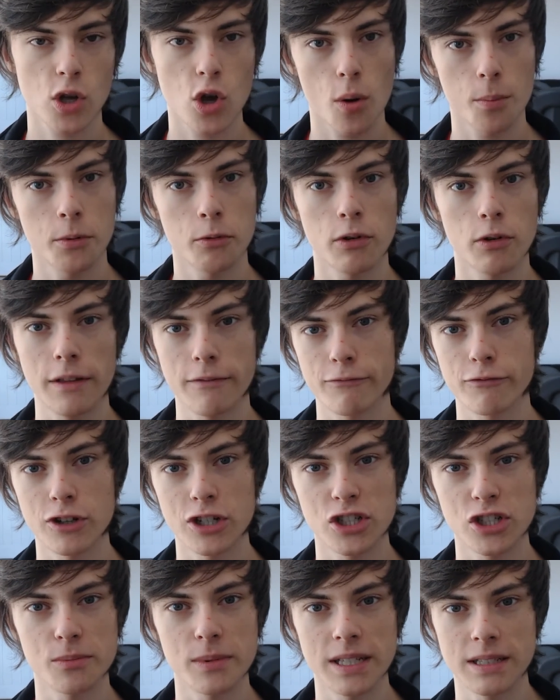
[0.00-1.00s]
copyright
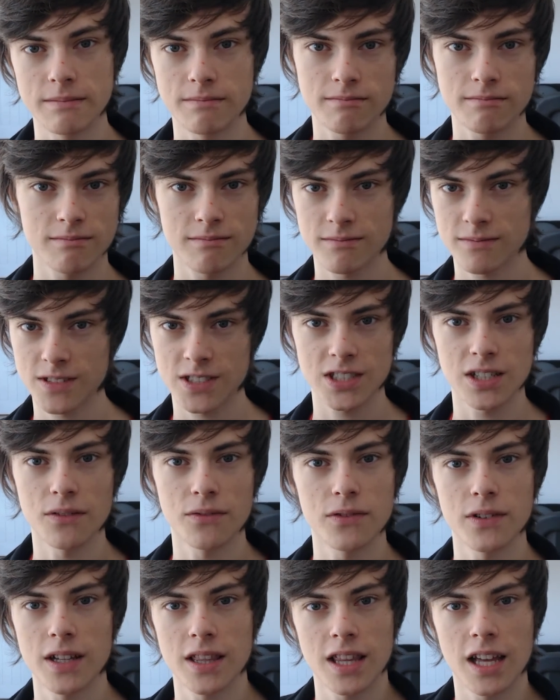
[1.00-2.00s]
infringement,
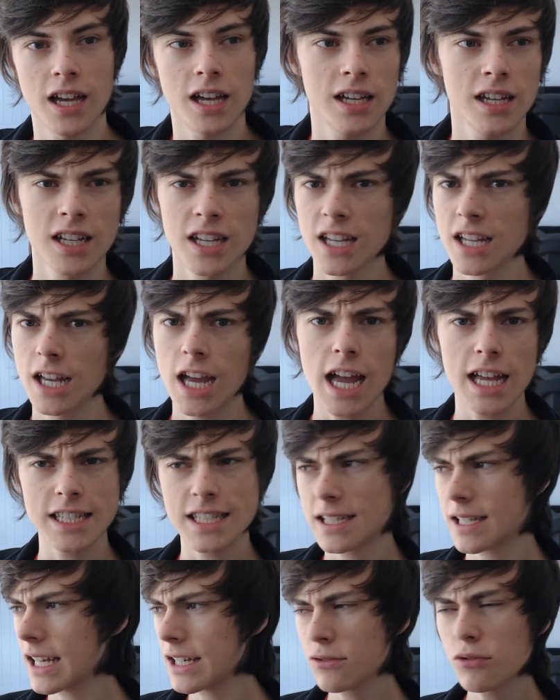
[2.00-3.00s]
stuff like that.
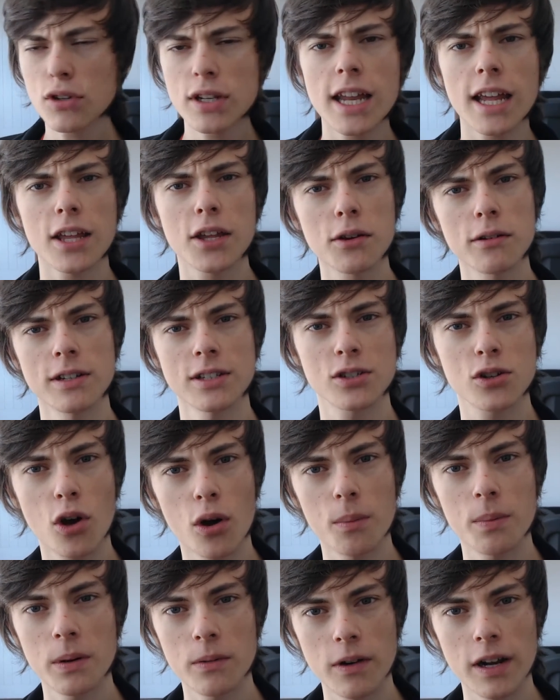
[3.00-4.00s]
It's ridiculous
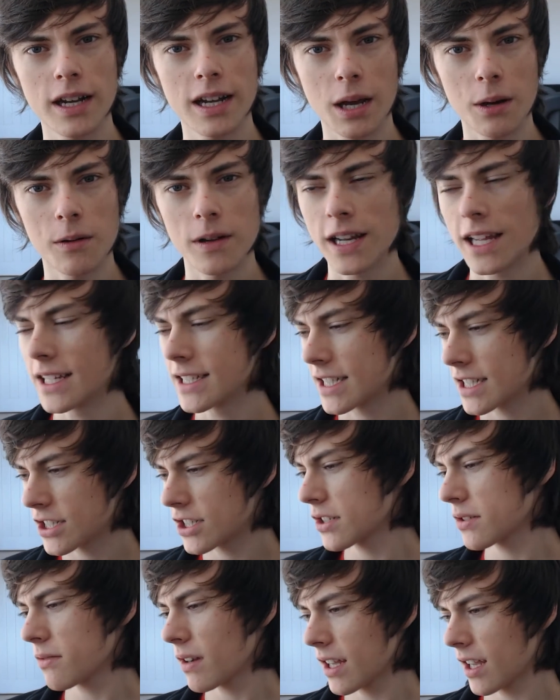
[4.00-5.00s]
copyright nowadays. It's
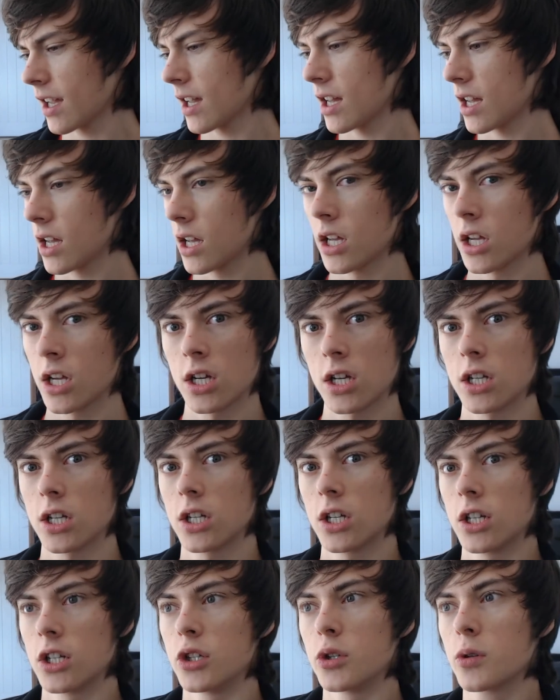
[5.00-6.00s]
just like,
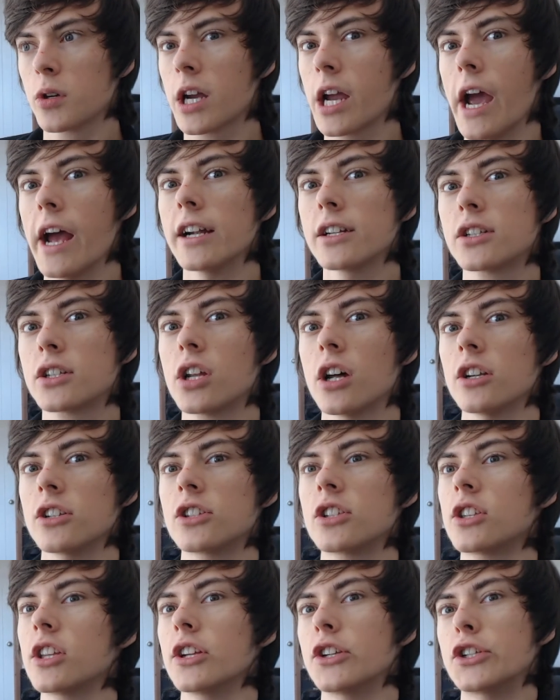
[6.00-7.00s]
you can't
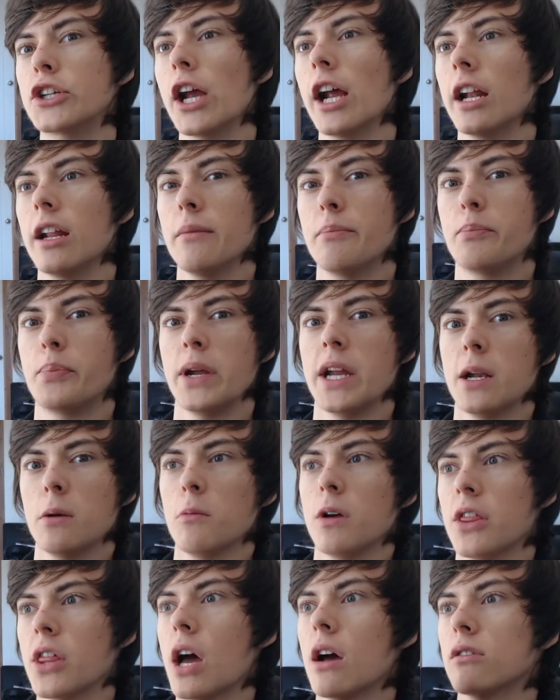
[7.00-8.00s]
touch the jelly bean
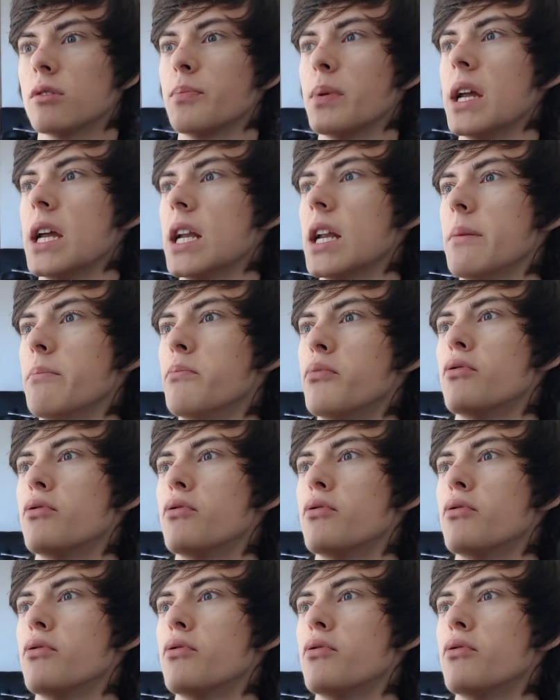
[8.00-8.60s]
without being in